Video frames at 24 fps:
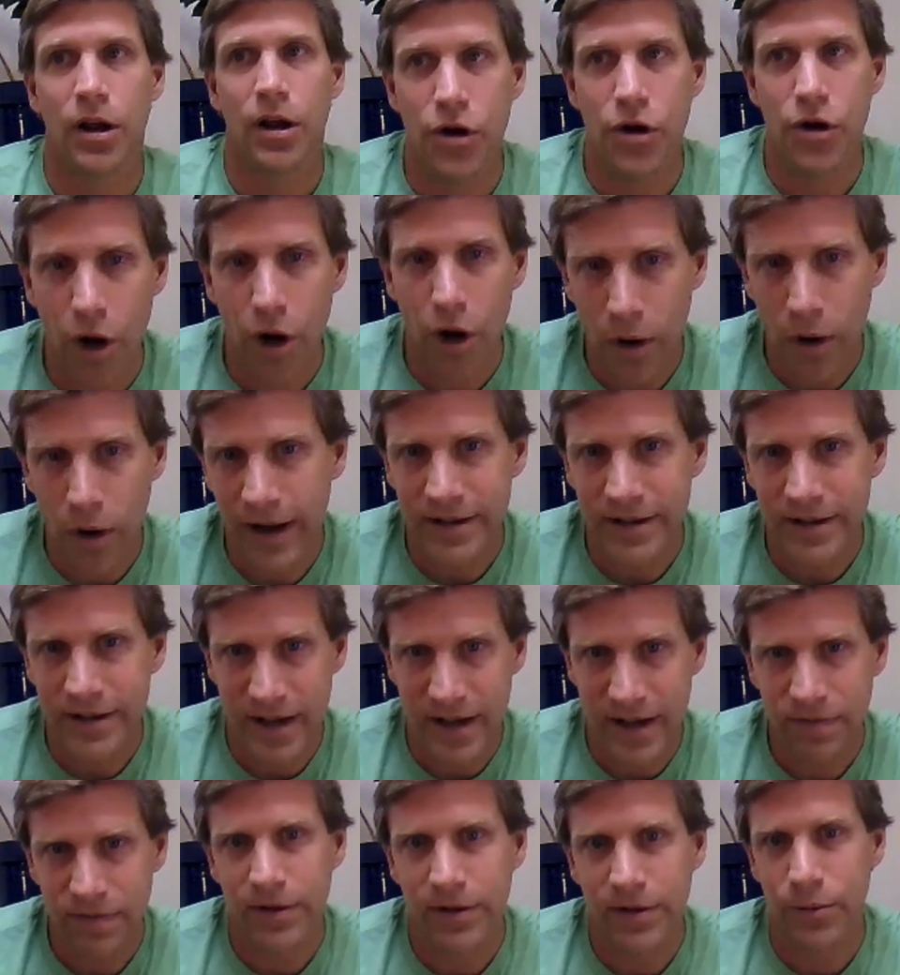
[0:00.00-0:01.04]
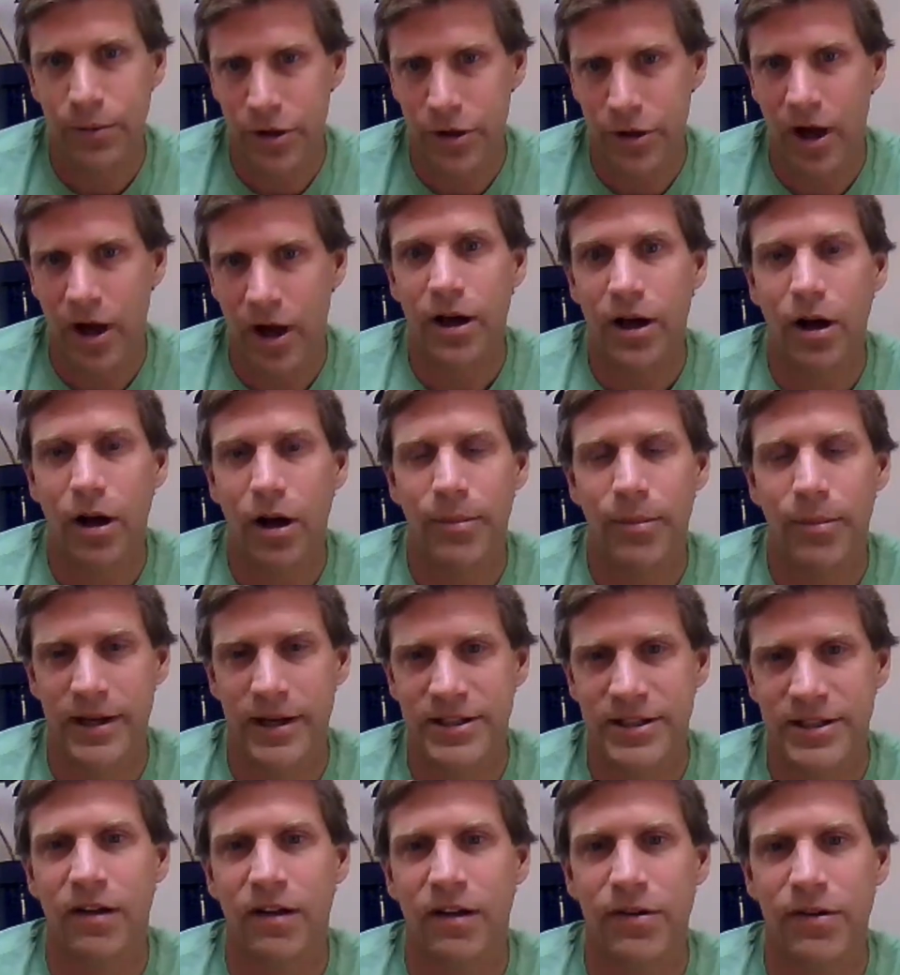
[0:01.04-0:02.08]
No, I definitely would not call
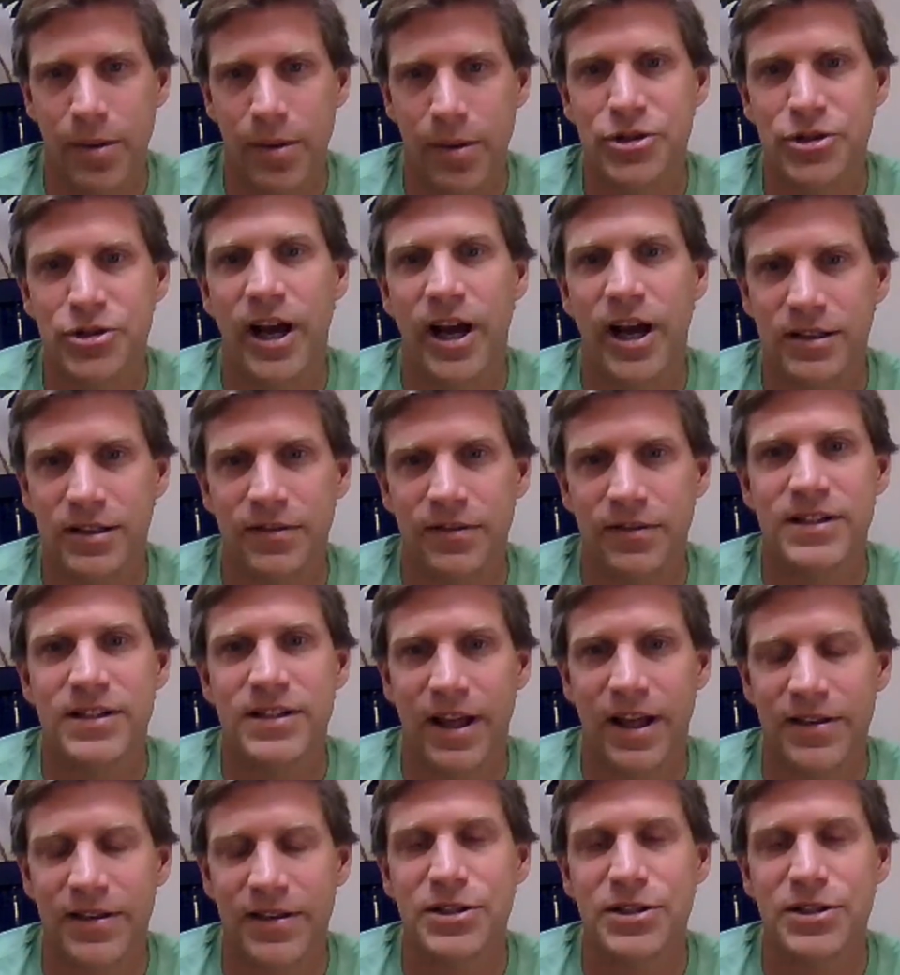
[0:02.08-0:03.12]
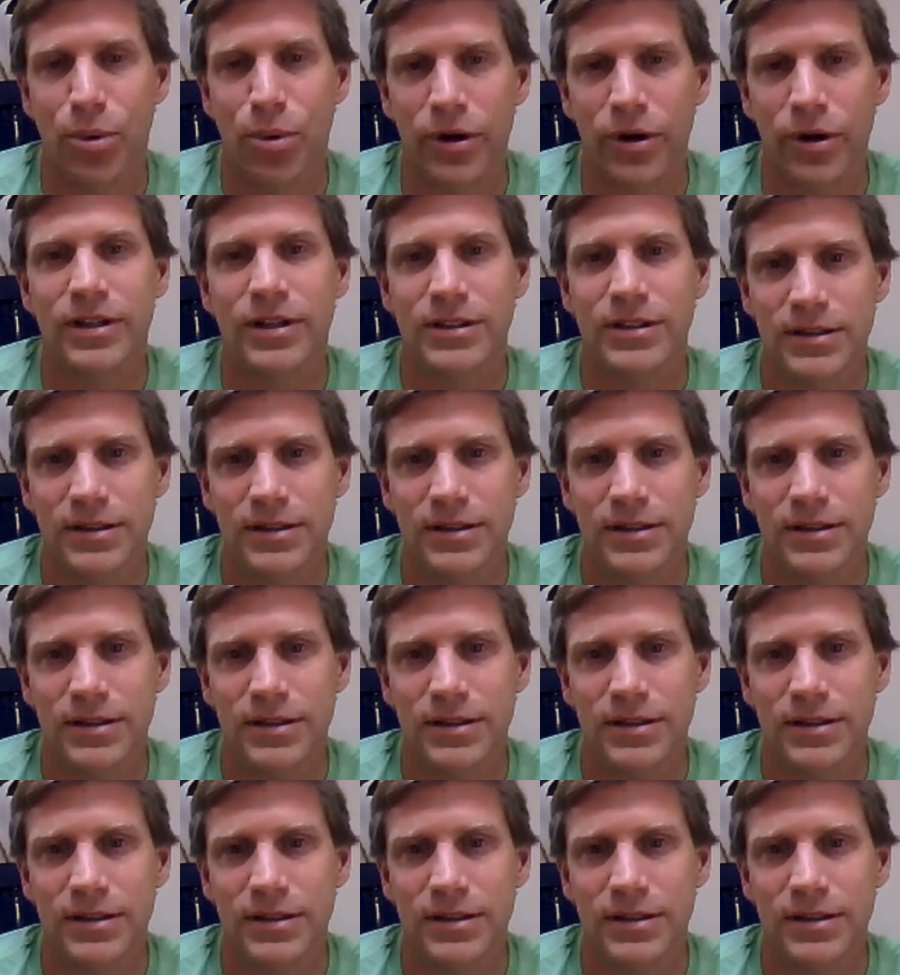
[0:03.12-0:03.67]
myself an objectivist at mm-hmm. this point.